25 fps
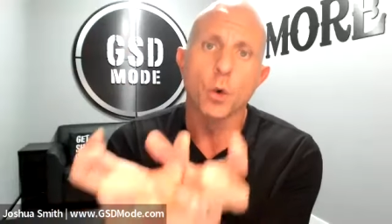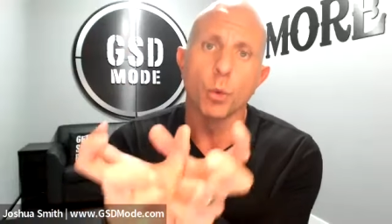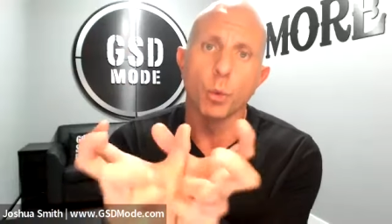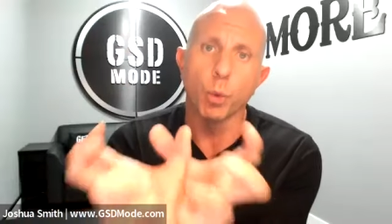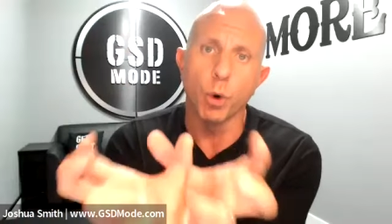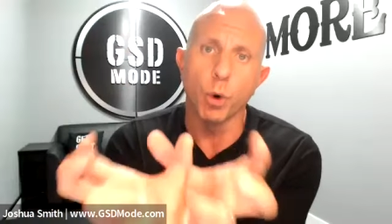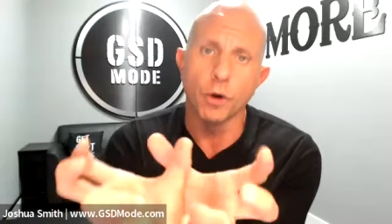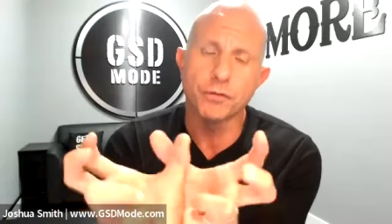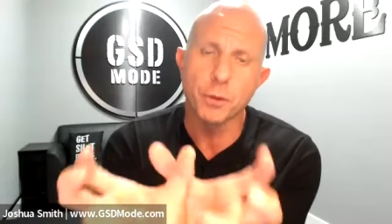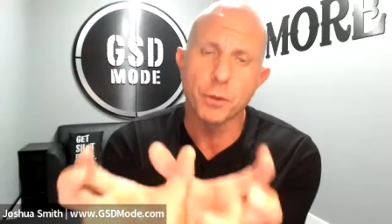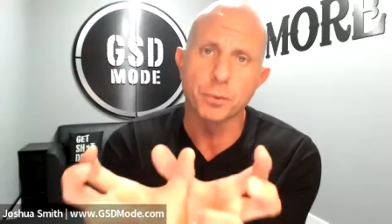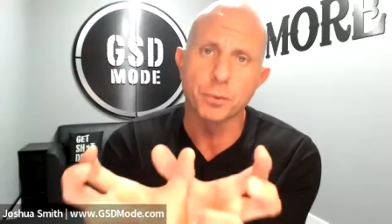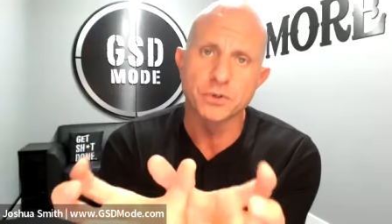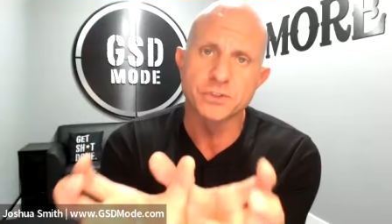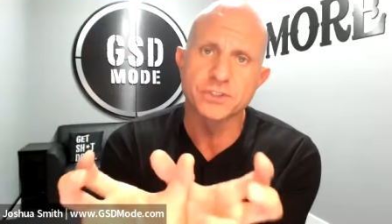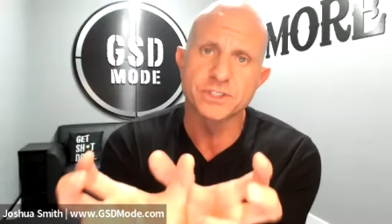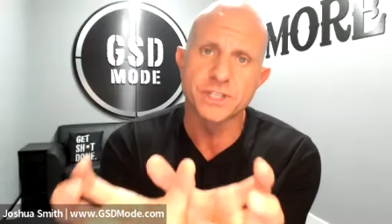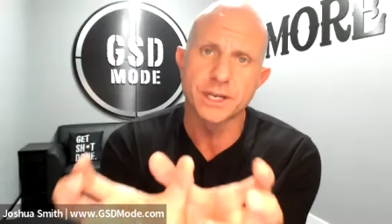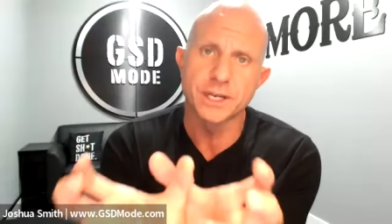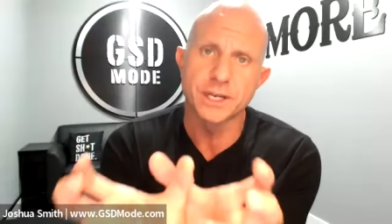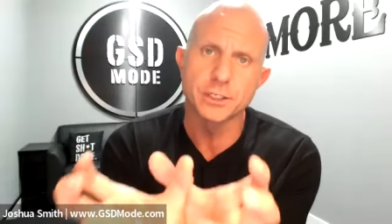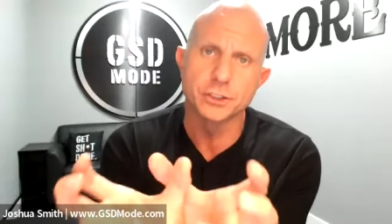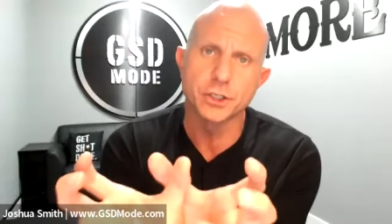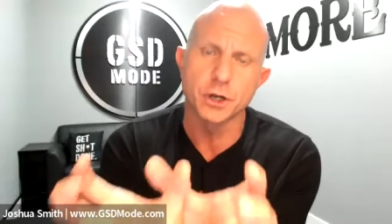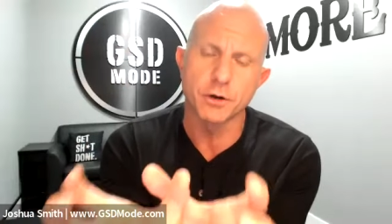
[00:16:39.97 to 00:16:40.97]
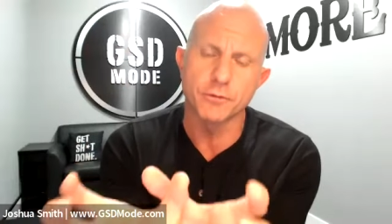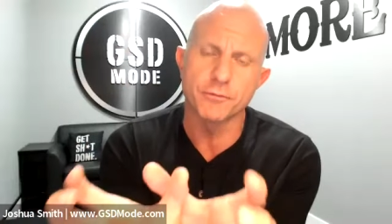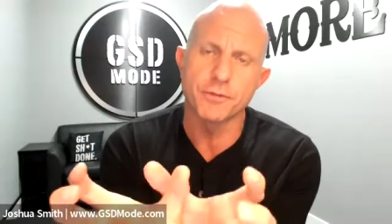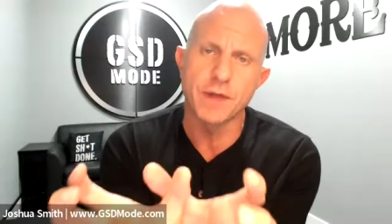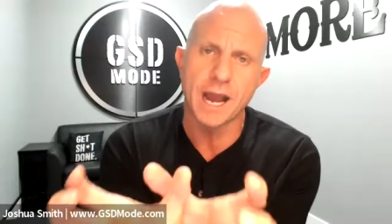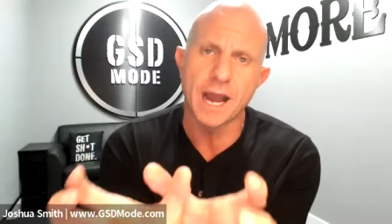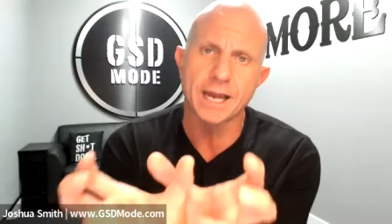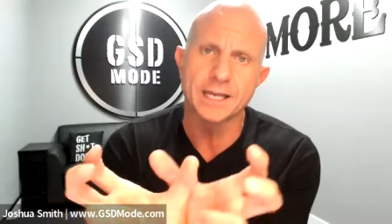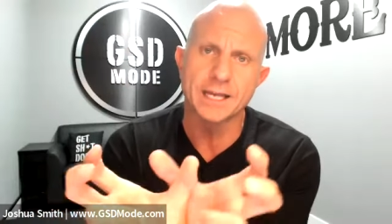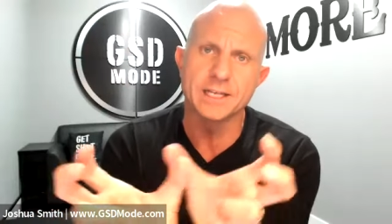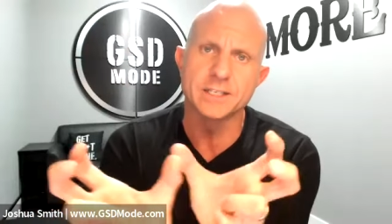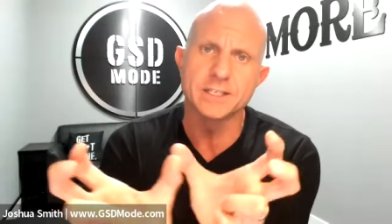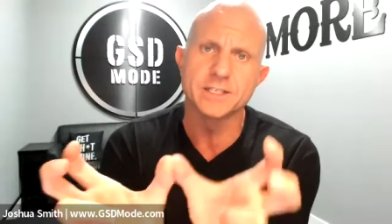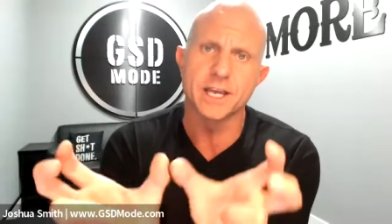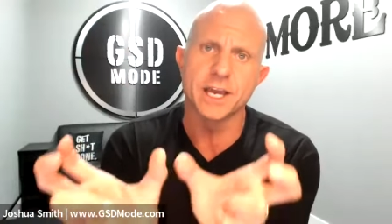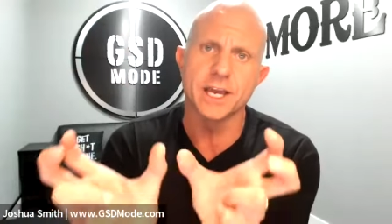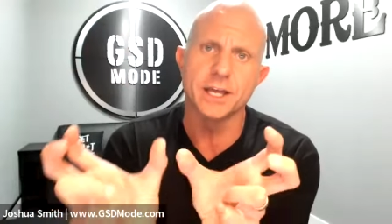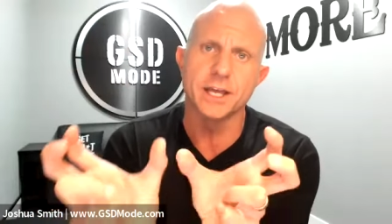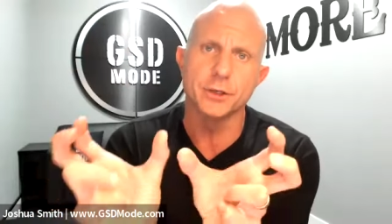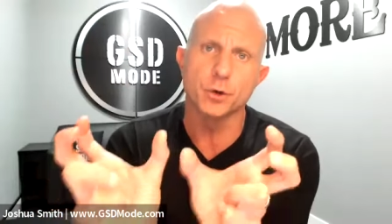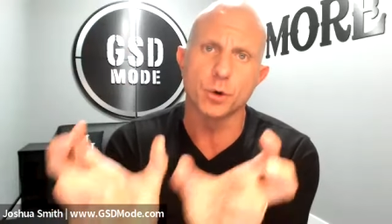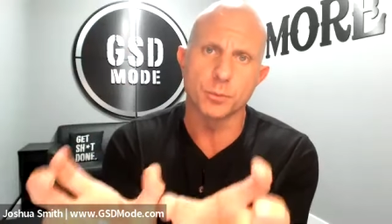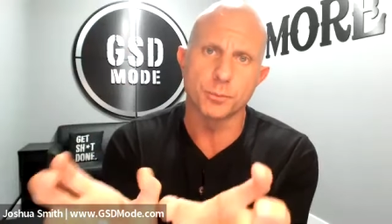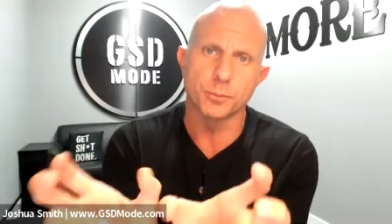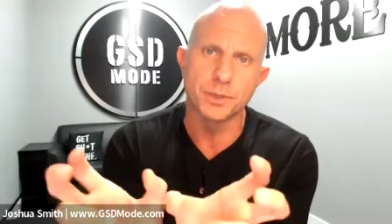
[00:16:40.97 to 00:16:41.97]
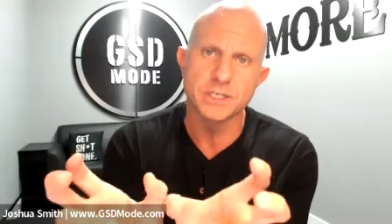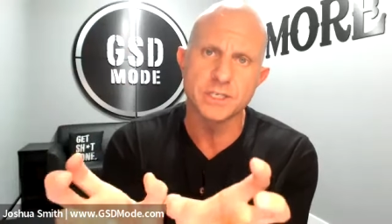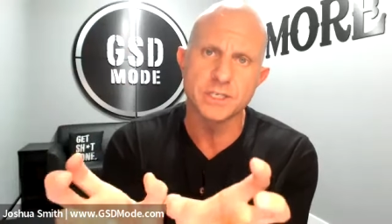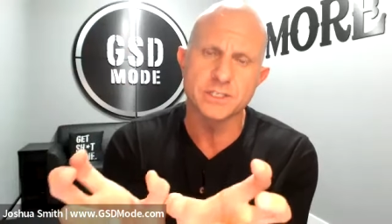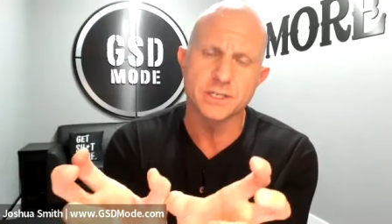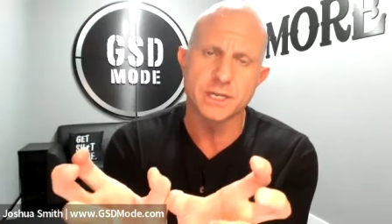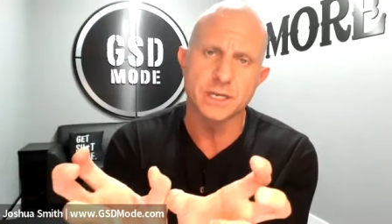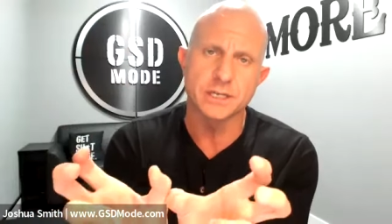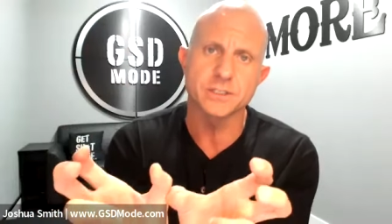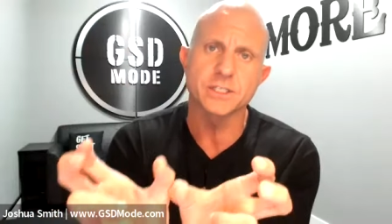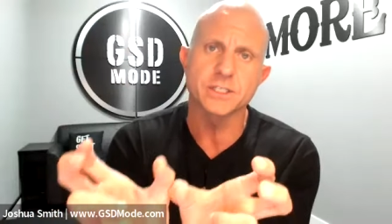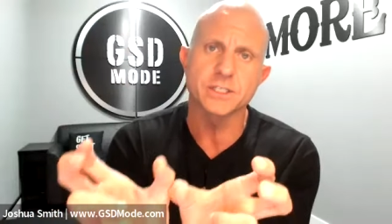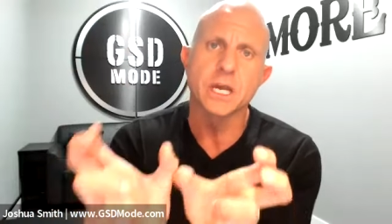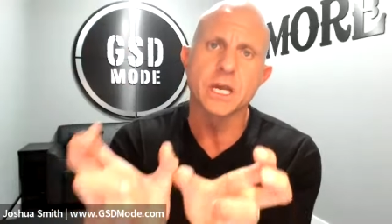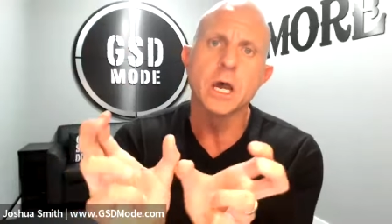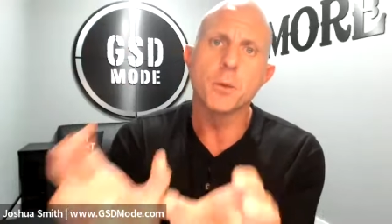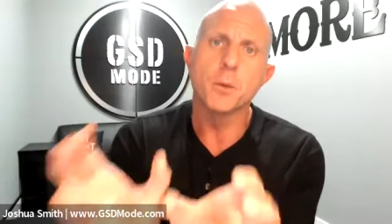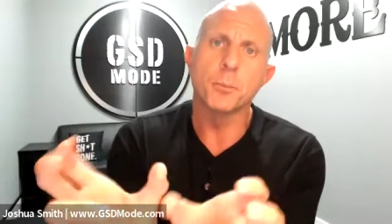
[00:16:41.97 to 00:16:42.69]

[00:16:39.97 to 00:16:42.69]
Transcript: what the percentage of that is in your business